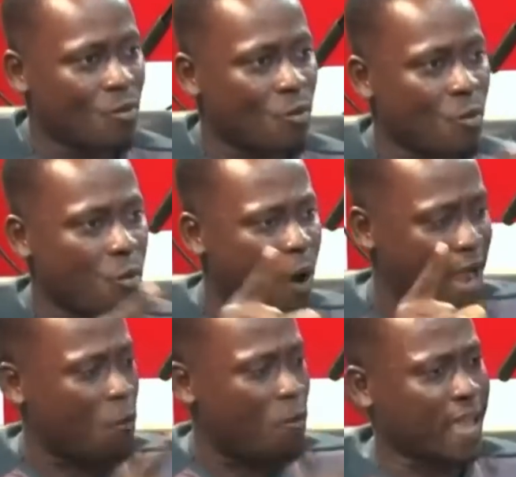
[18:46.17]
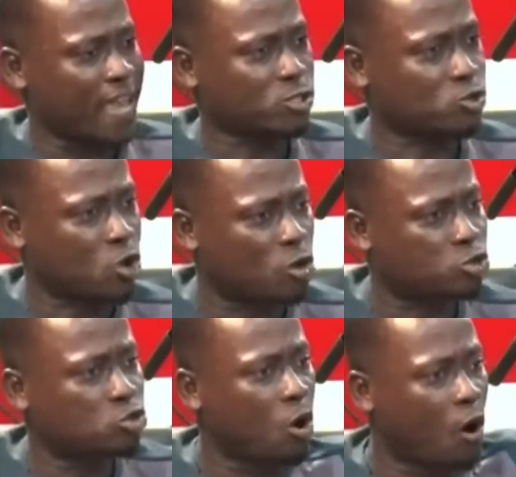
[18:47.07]
one obet we are short to
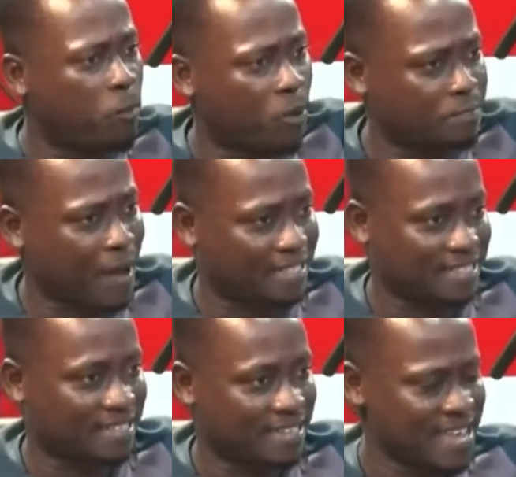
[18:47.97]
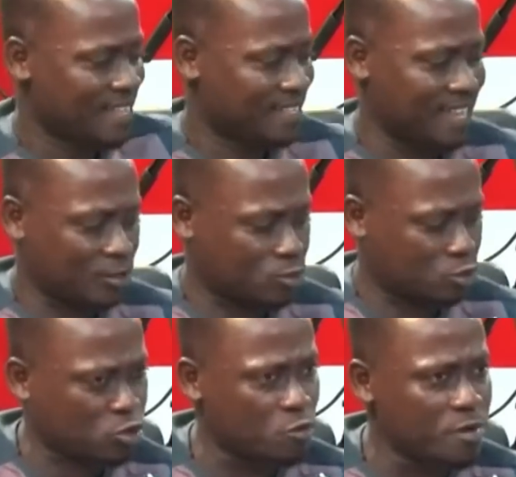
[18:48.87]
the opponent party. Mm-hmm. They are
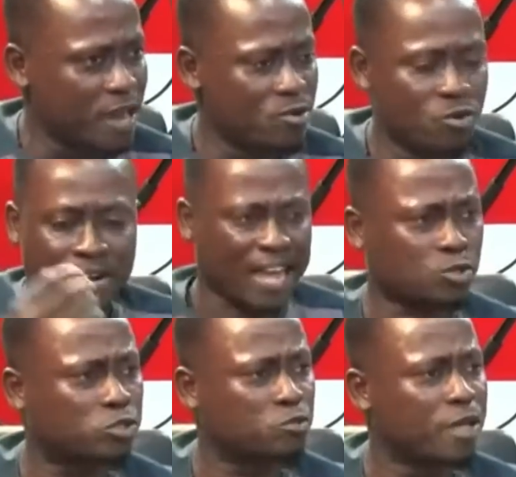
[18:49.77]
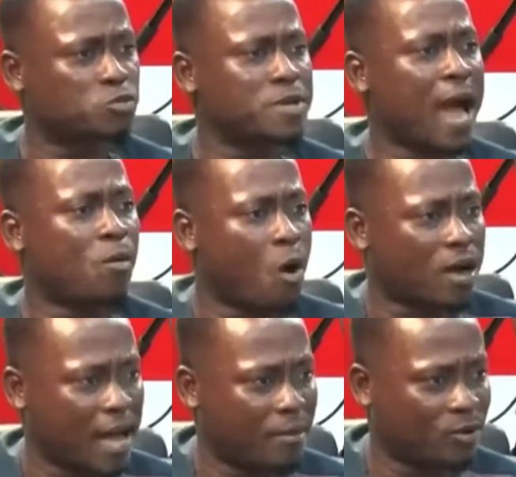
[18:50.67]
tossing me a new grassroots bet me a
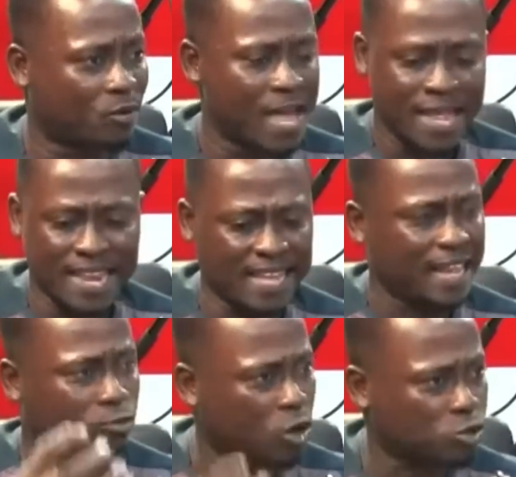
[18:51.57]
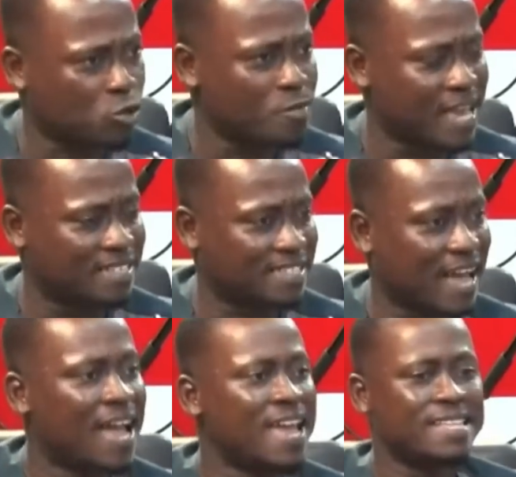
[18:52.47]
war coming on. Now they are tossing me and
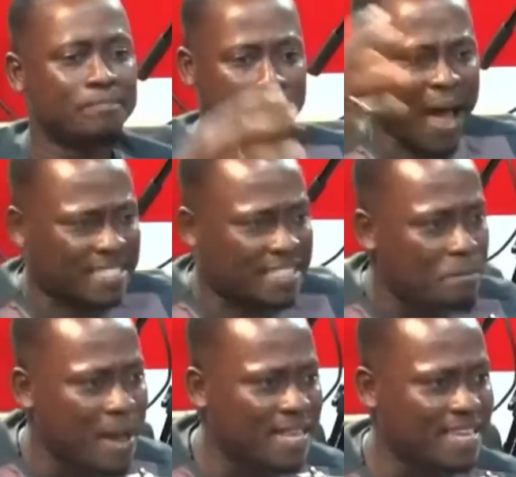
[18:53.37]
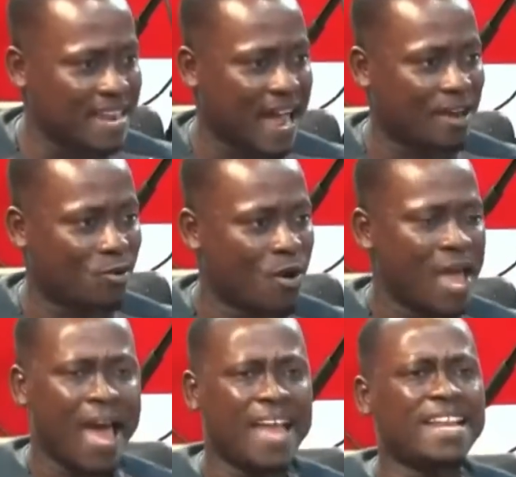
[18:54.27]
party many in ano
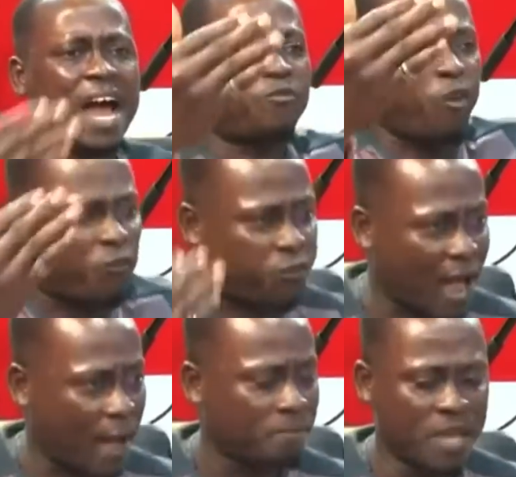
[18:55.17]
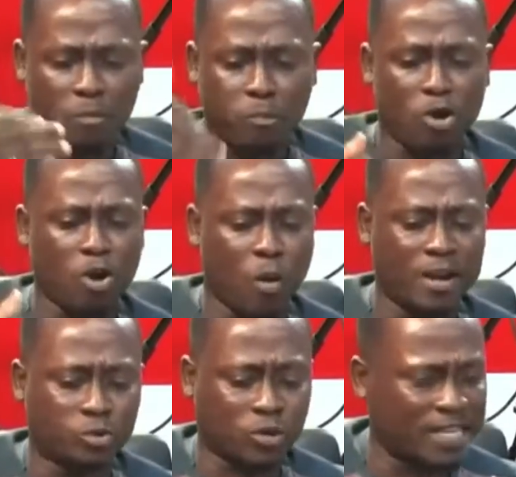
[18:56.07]
and they are for fra impono
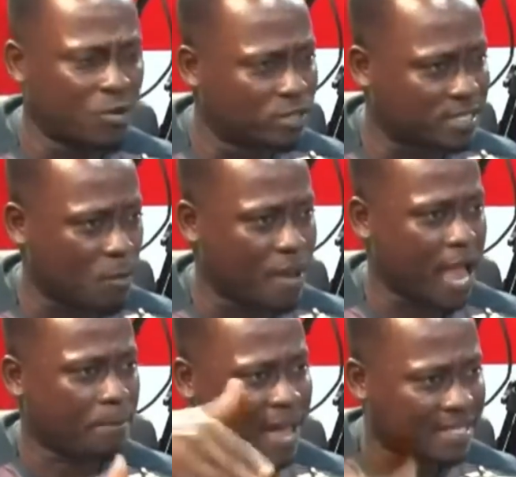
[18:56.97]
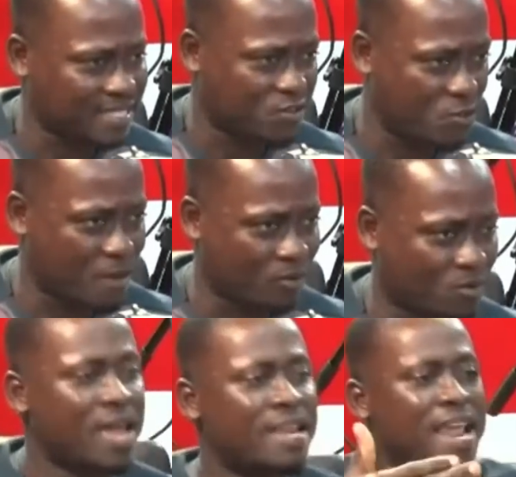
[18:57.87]
when you saw them with a party a
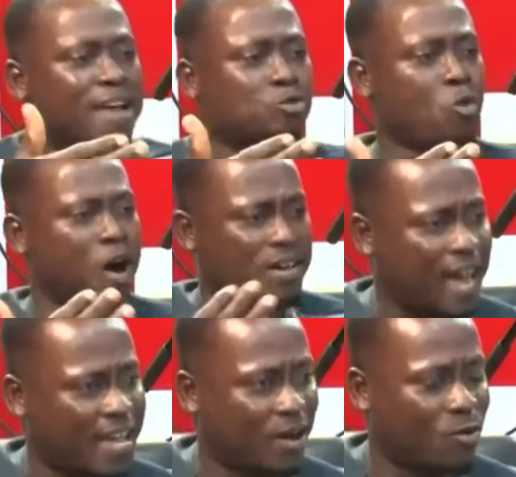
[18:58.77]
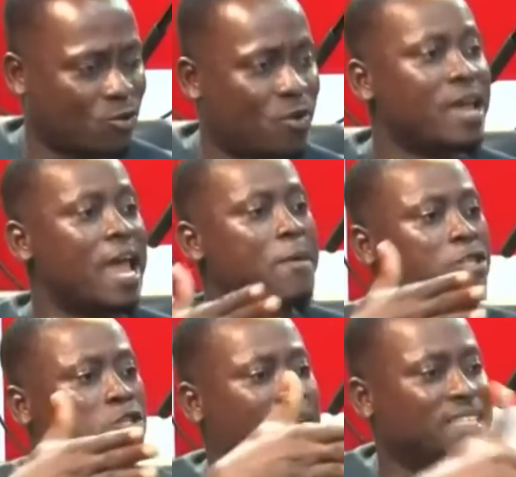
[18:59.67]
gumano. Now, one kaya hono, a
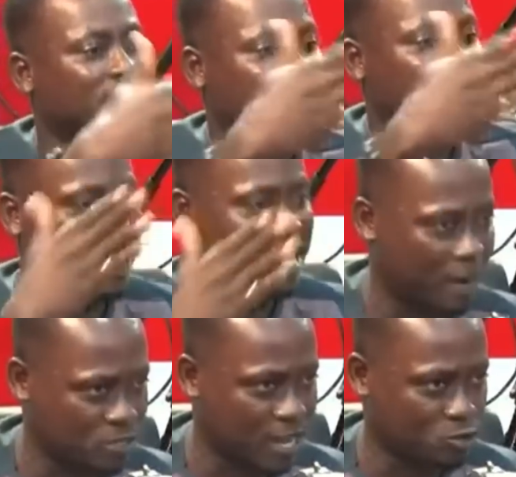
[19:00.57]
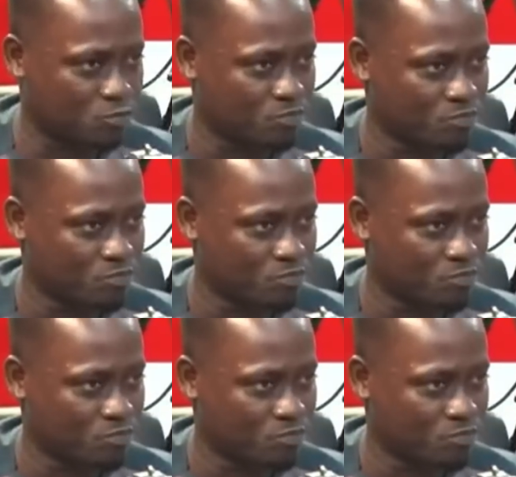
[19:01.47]
bet we are just any panos yatu.